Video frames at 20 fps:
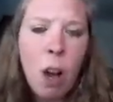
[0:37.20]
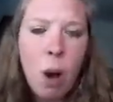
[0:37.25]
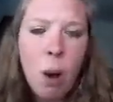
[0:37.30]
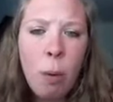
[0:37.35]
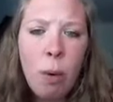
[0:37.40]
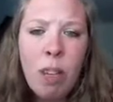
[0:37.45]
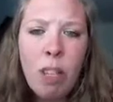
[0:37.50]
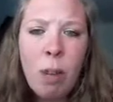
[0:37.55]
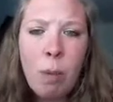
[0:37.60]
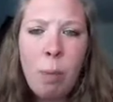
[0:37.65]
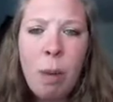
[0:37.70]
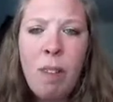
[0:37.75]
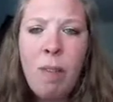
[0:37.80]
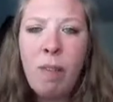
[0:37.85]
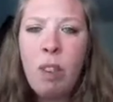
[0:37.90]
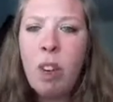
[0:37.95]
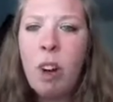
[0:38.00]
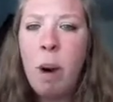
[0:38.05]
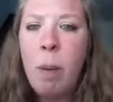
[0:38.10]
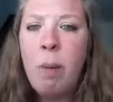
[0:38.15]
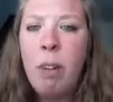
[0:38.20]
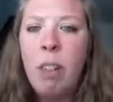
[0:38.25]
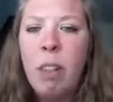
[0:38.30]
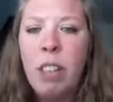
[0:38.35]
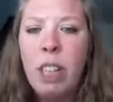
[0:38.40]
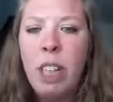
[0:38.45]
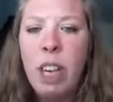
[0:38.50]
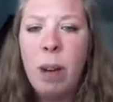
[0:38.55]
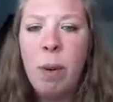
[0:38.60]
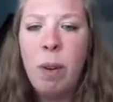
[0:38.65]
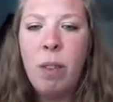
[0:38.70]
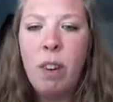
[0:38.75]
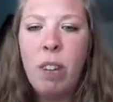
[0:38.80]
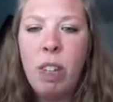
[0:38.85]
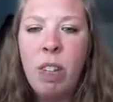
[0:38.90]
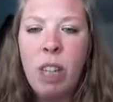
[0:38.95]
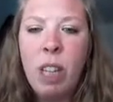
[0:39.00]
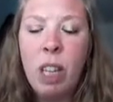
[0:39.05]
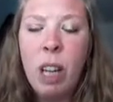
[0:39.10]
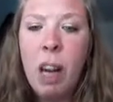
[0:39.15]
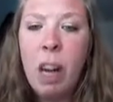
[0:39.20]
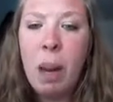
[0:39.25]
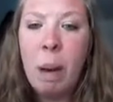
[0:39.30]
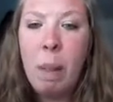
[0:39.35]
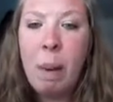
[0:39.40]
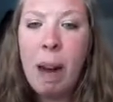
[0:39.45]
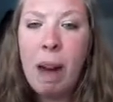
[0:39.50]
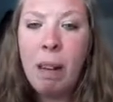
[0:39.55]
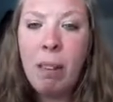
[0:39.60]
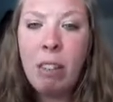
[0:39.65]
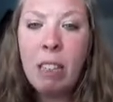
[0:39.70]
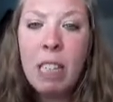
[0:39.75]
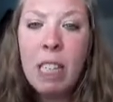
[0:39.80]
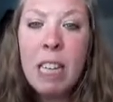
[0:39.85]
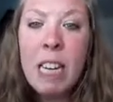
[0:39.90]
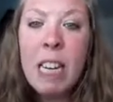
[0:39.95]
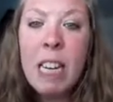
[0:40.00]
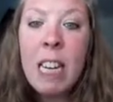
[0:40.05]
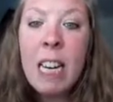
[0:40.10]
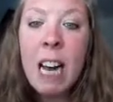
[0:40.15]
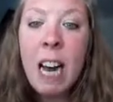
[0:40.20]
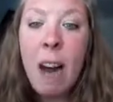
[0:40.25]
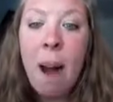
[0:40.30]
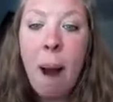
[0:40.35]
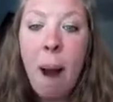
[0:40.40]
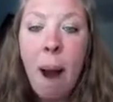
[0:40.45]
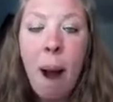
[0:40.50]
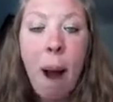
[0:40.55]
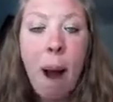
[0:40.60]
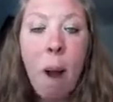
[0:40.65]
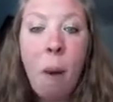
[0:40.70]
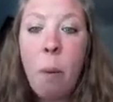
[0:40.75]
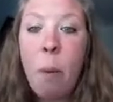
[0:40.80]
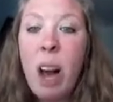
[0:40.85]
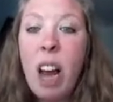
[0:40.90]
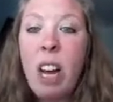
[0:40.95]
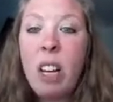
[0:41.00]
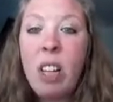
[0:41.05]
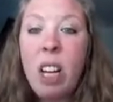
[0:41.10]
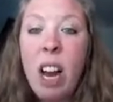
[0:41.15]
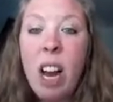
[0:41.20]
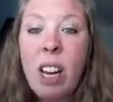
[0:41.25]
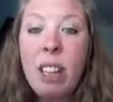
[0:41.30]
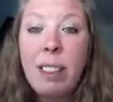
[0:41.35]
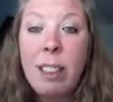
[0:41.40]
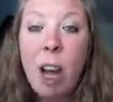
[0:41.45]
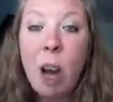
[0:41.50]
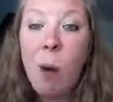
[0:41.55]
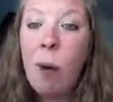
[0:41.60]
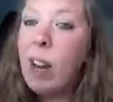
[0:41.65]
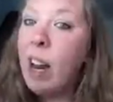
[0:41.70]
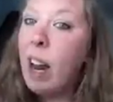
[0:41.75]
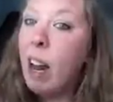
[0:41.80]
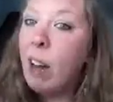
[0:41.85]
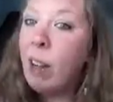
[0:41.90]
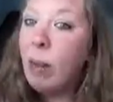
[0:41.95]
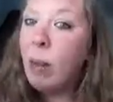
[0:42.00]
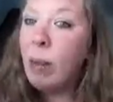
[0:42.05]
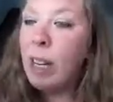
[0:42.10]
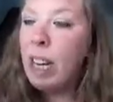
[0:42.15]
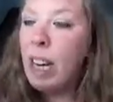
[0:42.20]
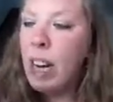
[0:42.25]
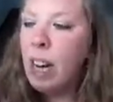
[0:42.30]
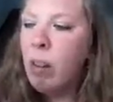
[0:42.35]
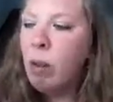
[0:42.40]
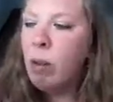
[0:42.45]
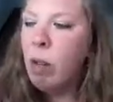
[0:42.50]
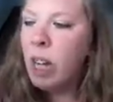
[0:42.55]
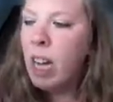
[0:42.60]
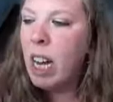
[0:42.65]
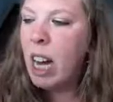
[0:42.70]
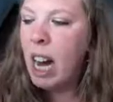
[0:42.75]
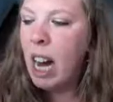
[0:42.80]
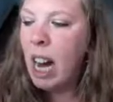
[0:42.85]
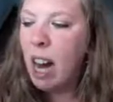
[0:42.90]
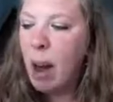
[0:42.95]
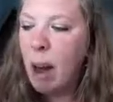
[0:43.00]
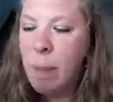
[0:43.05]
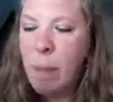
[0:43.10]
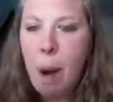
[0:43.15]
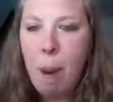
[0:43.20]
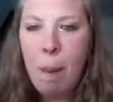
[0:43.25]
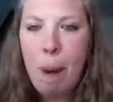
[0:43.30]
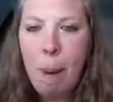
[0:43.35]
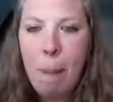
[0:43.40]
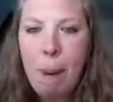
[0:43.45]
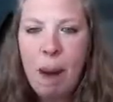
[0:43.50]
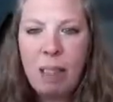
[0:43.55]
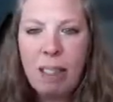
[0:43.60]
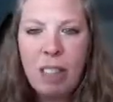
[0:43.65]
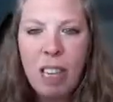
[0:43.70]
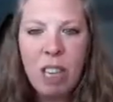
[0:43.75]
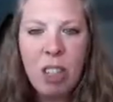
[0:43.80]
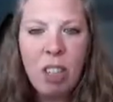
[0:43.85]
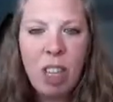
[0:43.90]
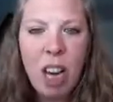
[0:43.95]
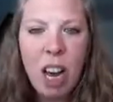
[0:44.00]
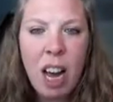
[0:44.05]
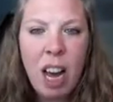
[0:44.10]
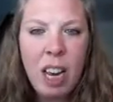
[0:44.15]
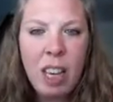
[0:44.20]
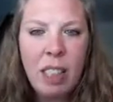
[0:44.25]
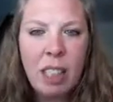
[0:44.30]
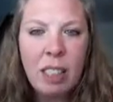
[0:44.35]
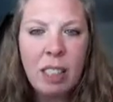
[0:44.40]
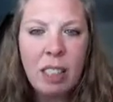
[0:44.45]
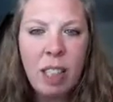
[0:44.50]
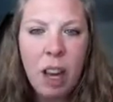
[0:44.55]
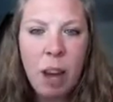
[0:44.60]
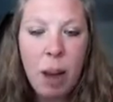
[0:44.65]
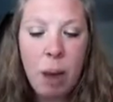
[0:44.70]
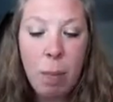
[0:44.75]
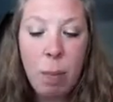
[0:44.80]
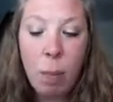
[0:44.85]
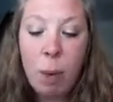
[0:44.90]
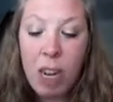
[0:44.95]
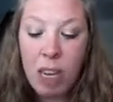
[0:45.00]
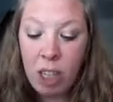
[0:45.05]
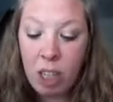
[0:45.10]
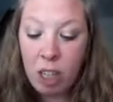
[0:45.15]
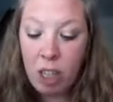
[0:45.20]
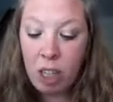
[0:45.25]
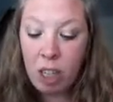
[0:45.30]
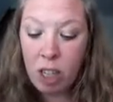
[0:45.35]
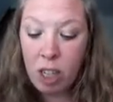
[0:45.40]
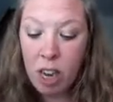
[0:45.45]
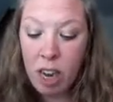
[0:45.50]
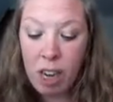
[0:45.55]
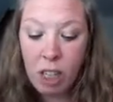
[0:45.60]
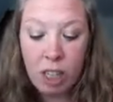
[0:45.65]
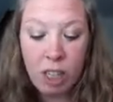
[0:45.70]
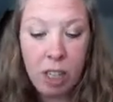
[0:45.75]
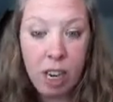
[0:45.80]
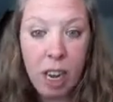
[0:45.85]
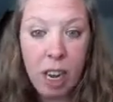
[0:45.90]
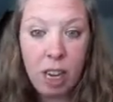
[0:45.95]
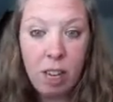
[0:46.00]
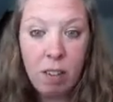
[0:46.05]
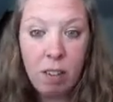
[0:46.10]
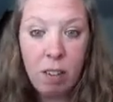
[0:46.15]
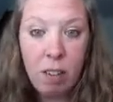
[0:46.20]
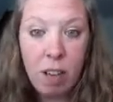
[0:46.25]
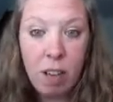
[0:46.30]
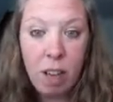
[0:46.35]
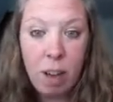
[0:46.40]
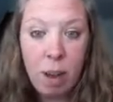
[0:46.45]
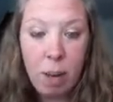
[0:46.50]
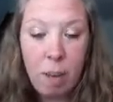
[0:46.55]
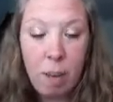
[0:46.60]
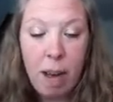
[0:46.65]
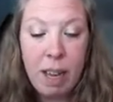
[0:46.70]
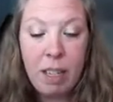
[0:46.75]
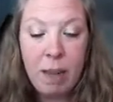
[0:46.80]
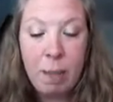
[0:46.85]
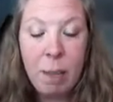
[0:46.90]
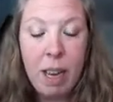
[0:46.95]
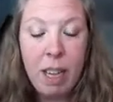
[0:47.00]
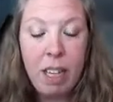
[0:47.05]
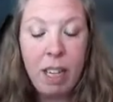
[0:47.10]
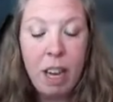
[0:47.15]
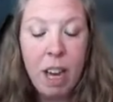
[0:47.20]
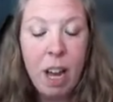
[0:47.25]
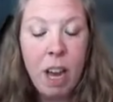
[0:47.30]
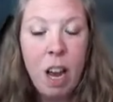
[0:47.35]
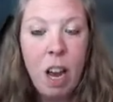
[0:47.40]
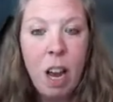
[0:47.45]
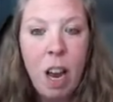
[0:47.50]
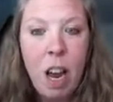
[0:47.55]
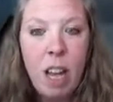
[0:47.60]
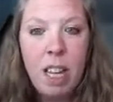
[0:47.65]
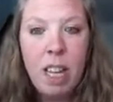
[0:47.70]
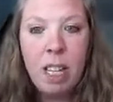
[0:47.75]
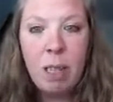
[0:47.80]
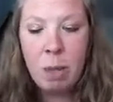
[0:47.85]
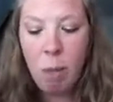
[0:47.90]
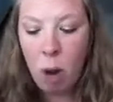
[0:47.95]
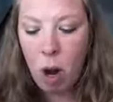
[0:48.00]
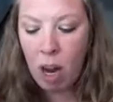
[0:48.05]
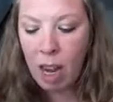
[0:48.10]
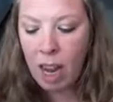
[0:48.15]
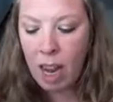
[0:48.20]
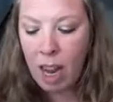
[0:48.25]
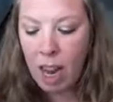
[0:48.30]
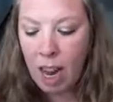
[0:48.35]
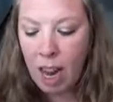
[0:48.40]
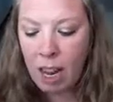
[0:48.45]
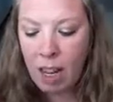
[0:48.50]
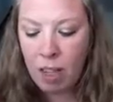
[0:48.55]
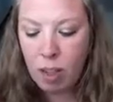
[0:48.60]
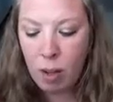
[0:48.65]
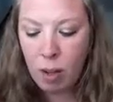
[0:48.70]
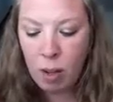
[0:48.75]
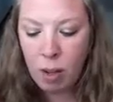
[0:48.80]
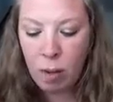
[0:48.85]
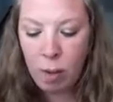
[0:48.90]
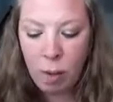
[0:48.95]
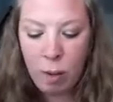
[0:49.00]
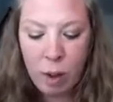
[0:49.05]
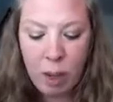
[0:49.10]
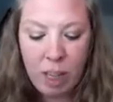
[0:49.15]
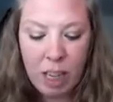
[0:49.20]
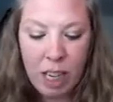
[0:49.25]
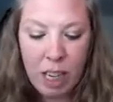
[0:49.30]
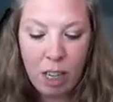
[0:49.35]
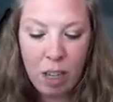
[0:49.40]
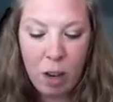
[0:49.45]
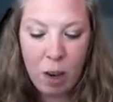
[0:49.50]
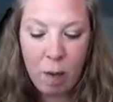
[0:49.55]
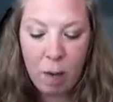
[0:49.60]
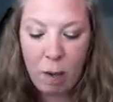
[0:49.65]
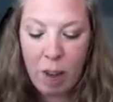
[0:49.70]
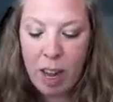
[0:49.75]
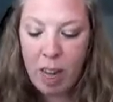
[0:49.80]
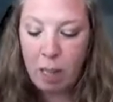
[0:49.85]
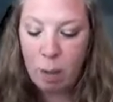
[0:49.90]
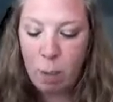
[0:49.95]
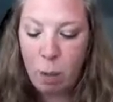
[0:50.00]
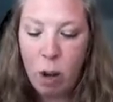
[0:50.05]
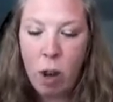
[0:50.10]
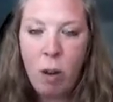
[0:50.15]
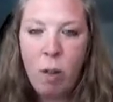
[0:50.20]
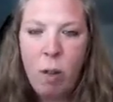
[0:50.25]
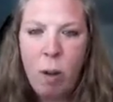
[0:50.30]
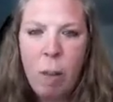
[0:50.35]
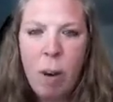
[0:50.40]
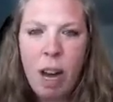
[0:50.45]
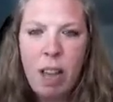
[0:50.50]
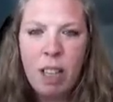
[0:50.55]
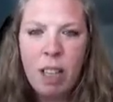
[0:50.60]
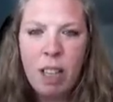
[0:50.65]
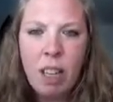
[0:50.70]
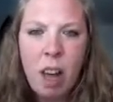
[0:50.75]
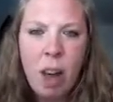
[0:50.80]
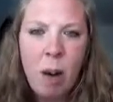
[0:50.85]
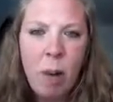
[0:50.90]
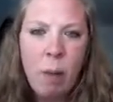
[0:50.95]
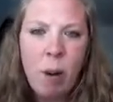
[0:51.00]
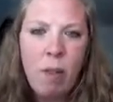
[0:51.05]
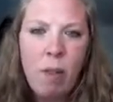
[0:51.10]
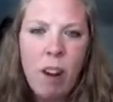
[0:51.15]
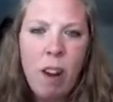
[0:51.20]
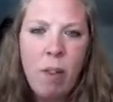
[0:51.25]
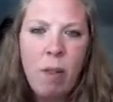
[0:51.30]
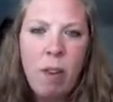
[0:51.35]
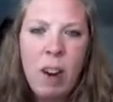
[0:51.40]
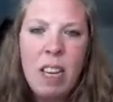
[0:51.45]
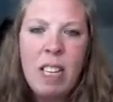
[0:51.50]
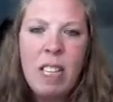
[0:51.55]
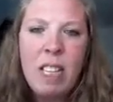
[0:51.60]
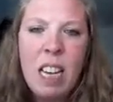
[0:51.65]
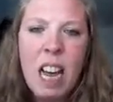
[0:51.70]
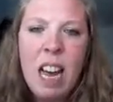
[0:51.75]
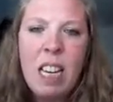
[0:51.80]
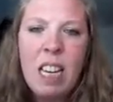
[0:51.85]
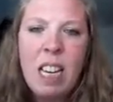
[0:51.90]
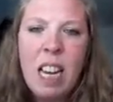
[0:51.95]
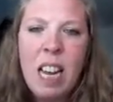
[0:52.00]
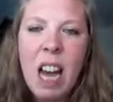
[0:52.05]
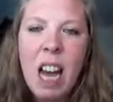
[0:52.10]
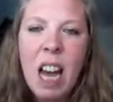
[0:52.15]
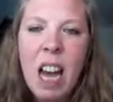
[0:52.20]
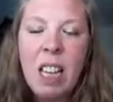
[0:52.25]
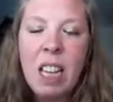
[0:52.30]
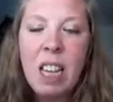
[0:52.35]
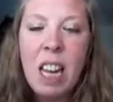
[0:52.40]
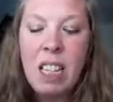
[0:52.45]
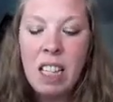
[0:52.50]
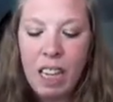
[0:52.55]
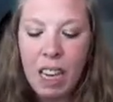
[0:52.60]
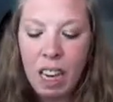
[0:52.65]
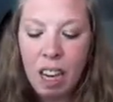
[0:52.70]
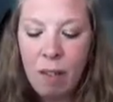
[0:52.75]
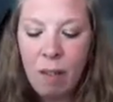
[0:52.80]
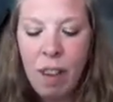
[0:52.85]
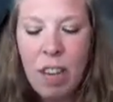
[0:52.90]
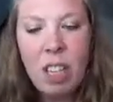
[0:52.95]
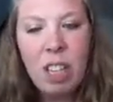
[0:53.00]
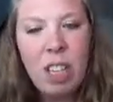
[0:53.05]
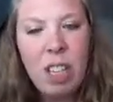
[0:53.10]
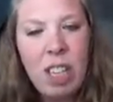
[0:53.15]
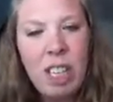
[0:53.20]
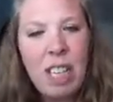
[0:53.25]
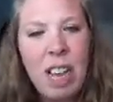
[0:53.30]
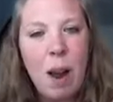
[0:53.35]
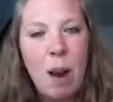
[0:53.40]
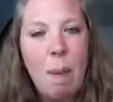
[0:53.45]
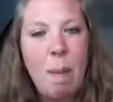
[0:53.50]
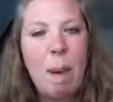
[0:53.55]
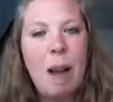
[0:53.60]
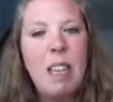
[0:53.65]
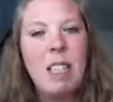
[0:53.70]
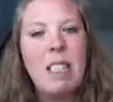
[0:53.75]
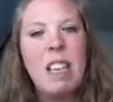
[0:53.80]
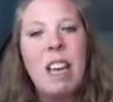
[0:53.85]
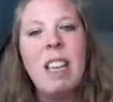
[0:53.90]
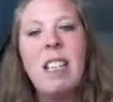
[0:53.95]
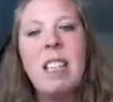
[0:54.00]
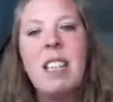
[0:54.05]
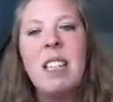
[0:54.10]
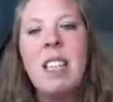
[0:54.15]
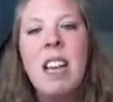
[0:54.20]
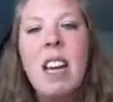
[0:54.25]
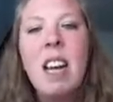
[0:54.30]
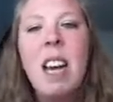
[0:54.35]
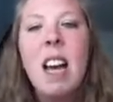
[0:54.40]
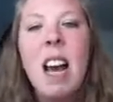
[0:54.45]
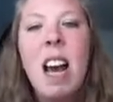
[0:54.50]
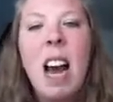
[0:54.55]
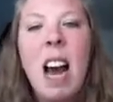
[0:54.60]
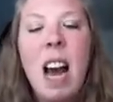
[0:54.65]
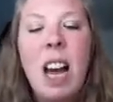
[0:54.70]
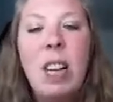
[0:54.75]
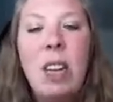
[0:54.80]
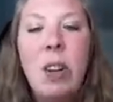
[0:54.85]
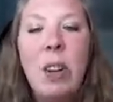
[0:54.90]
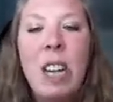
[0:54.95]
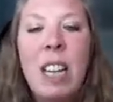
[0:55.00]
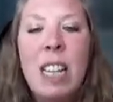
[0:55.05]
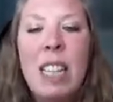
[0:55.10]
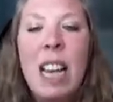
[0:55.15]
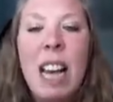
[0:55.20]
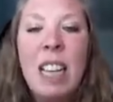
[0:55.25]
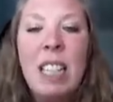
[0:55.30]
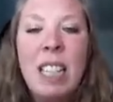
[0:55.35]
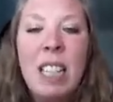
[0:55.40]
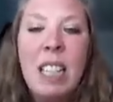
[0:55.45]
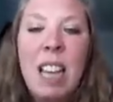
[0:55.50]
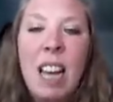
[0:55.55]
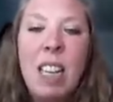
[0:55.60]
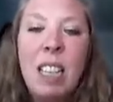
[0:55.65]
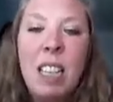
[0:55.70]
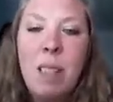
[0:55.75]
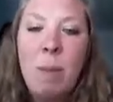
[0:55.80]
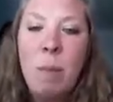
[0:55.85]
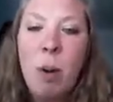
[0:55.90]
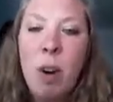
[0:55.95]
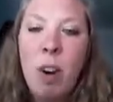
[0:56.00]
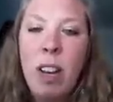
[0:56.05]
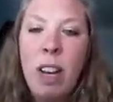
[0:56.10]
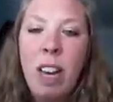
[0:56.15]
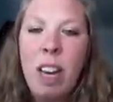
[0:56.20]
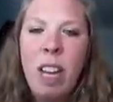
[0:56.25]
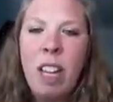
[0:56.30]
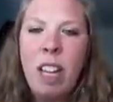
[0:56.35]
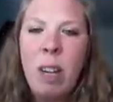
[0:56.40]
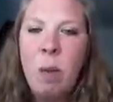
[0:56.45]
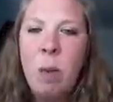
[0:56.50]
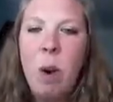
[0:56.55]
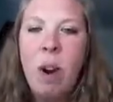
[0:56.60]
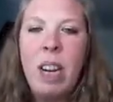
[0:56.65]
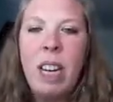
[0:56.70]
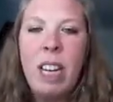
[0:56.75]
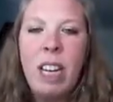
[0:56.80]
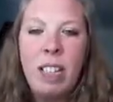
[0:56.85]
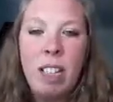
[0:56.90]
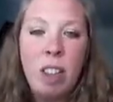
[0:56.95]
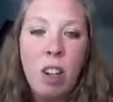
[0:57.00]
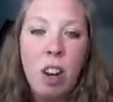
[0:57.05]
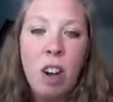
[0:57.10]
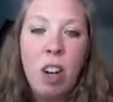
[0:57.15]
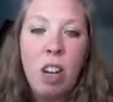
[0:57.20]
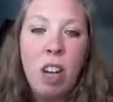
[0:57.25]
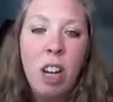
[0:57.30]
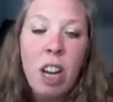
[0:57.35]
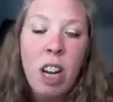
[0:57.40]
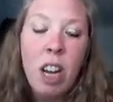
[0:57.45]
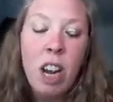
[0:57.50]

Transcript: which have been phenomenal. You know, we've got to learn about where sharks go and how do we know, about basking sharks, which actually bears in mind that this morning I saw some footage on Facebook from one of our friends, Andy, at Atlantic Adventures down in Penzance, and doing his exercise this morning, I think walking his dog.